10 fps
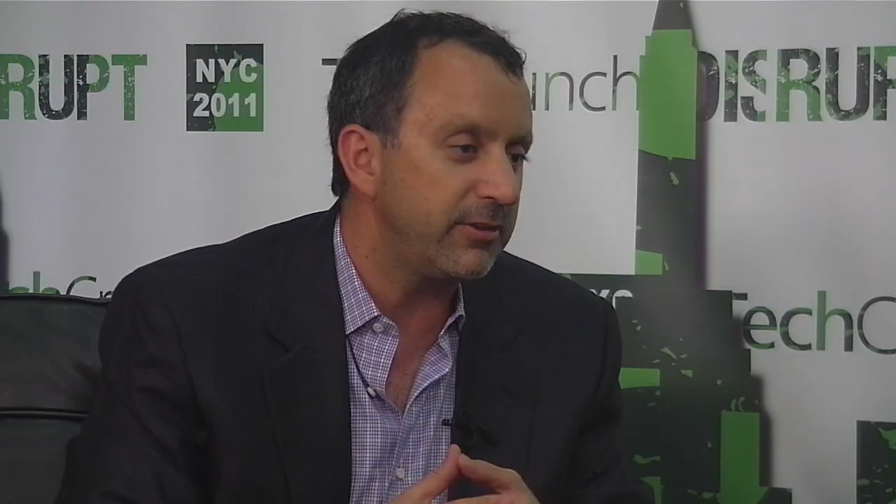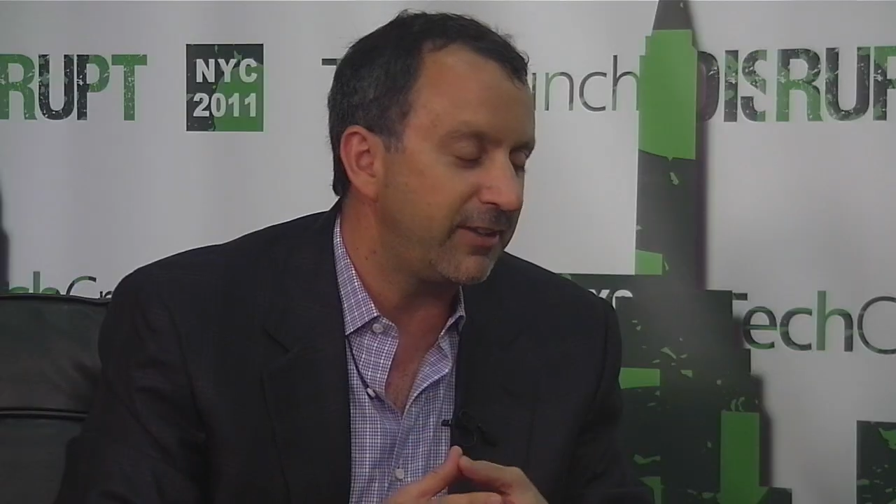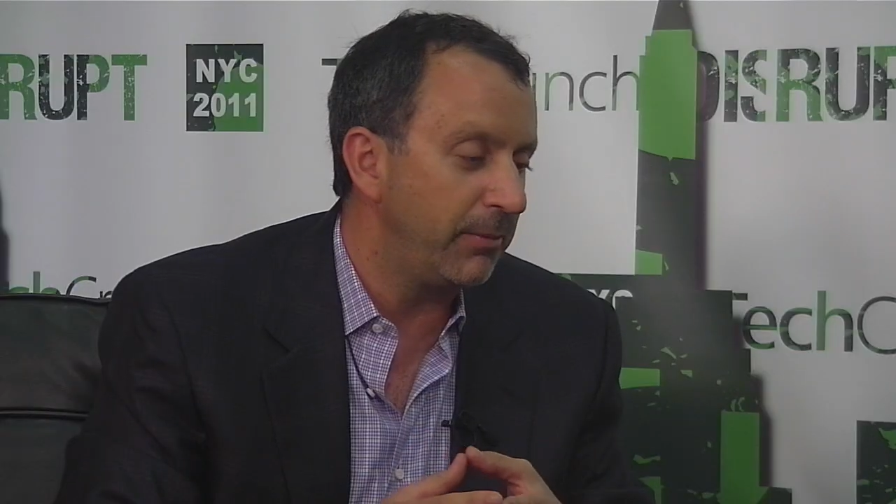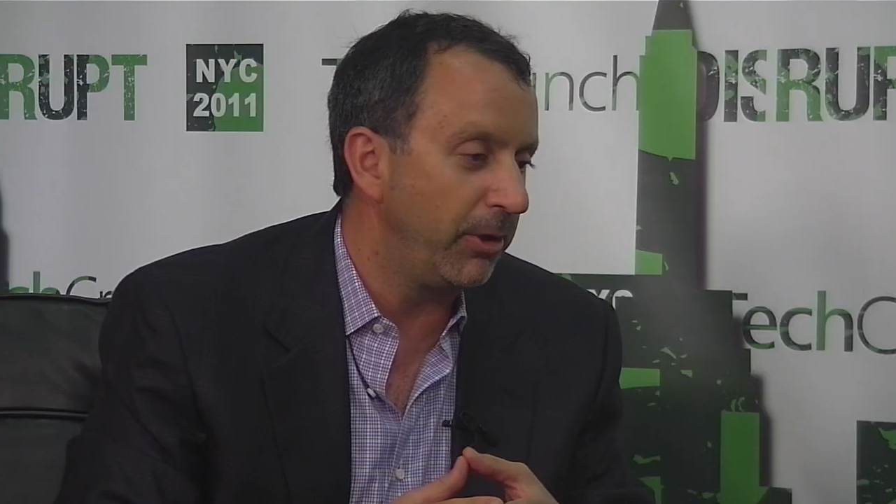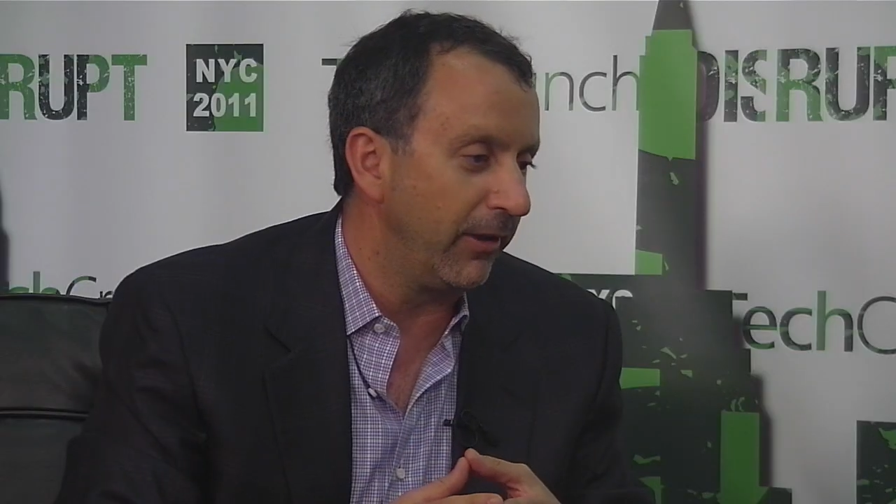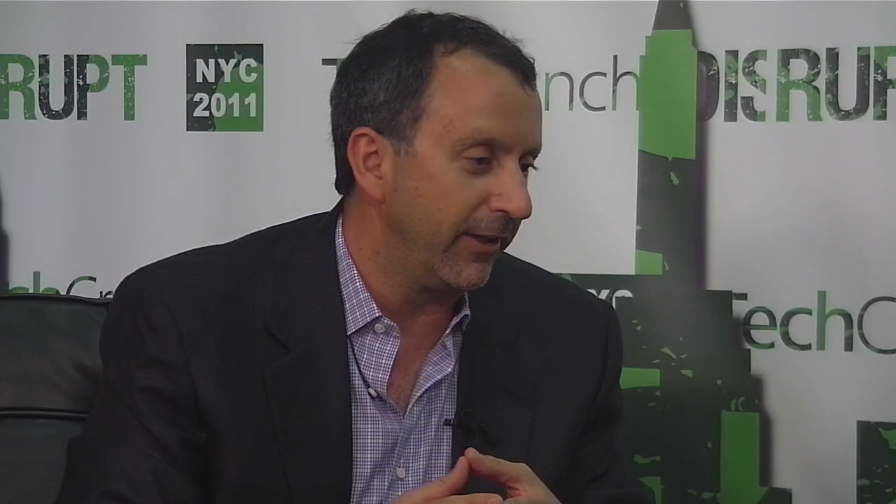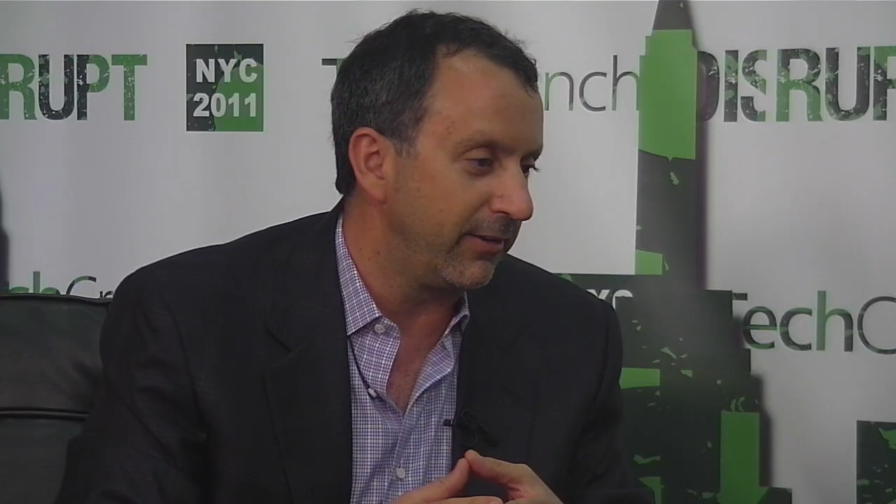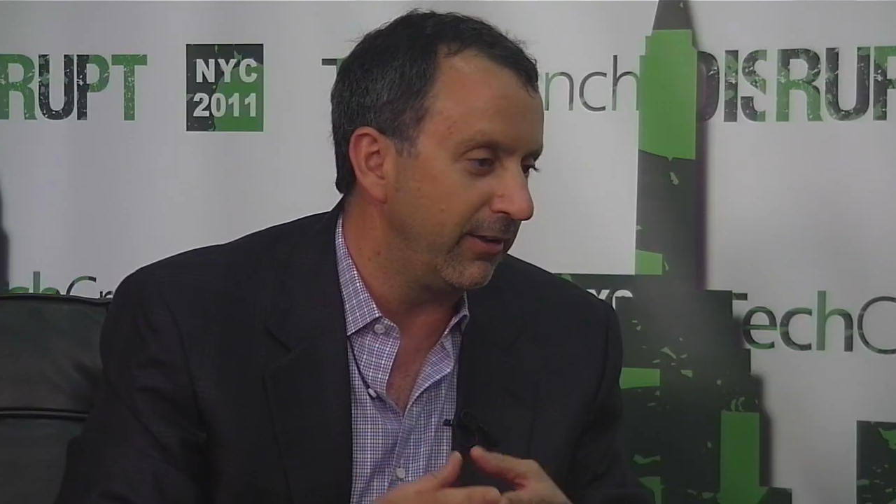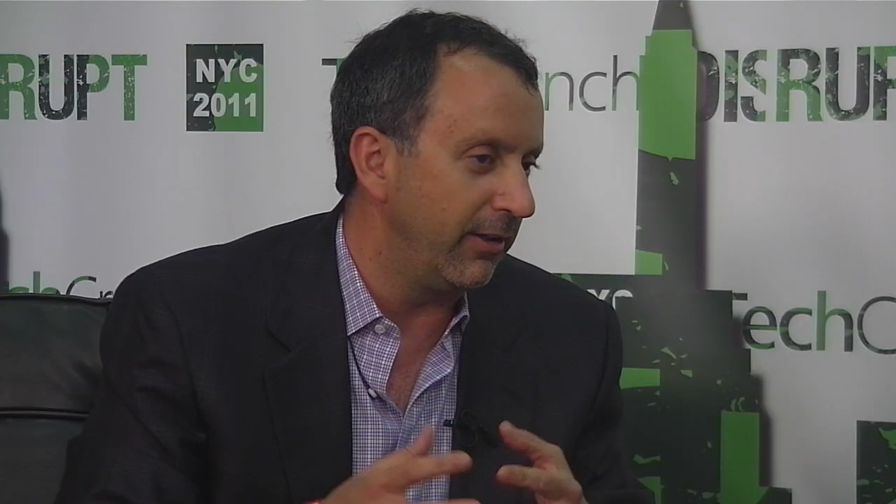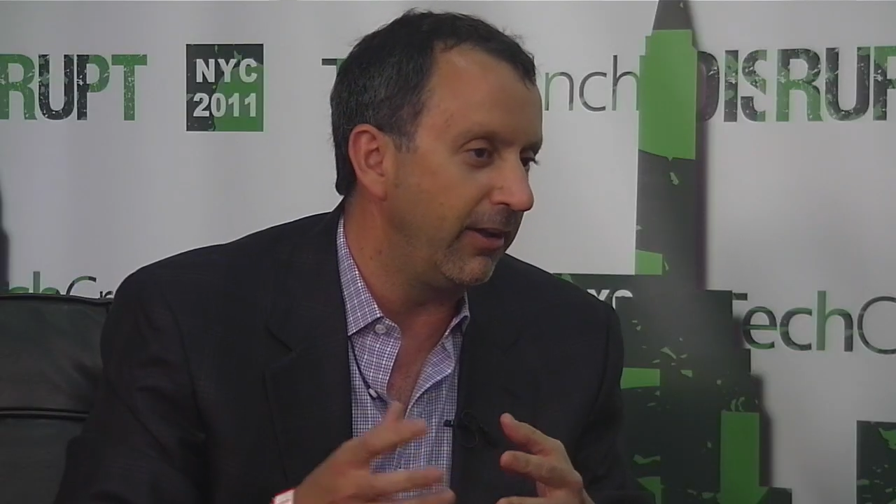I say about
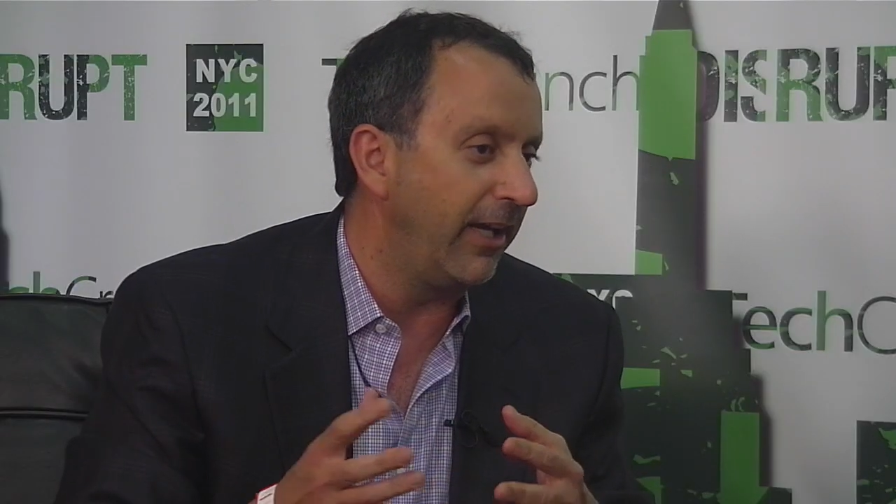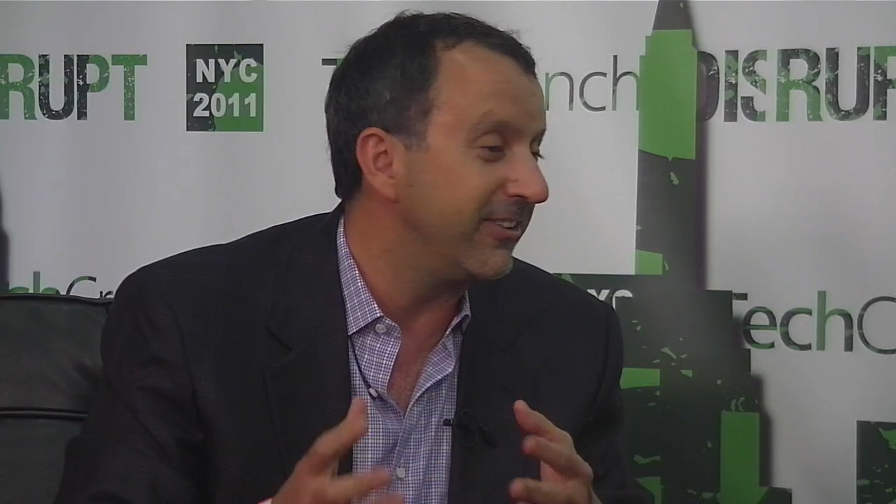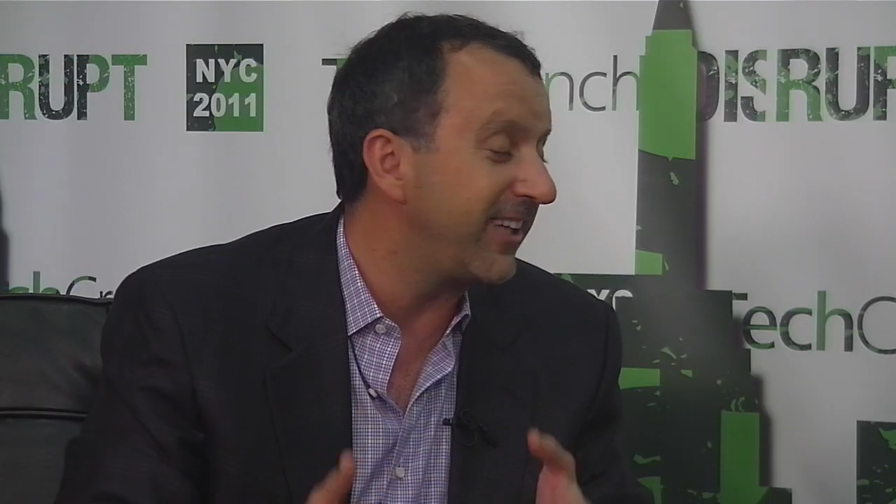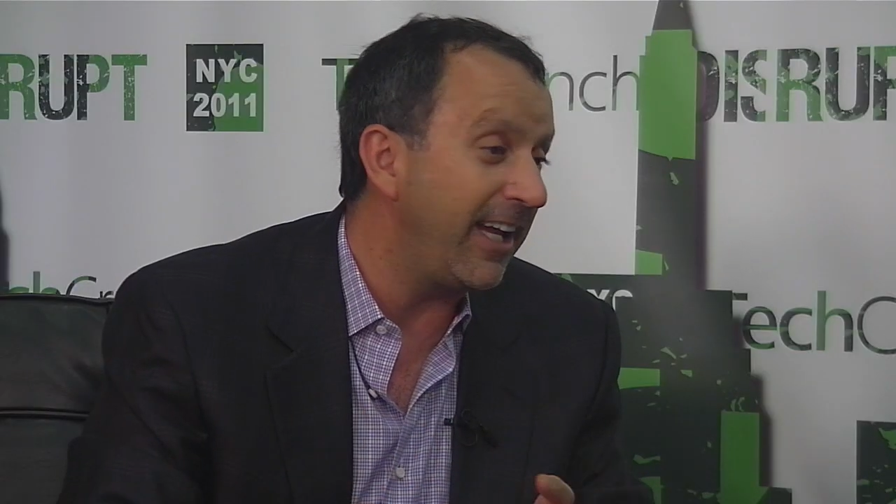LinkedIn, and it's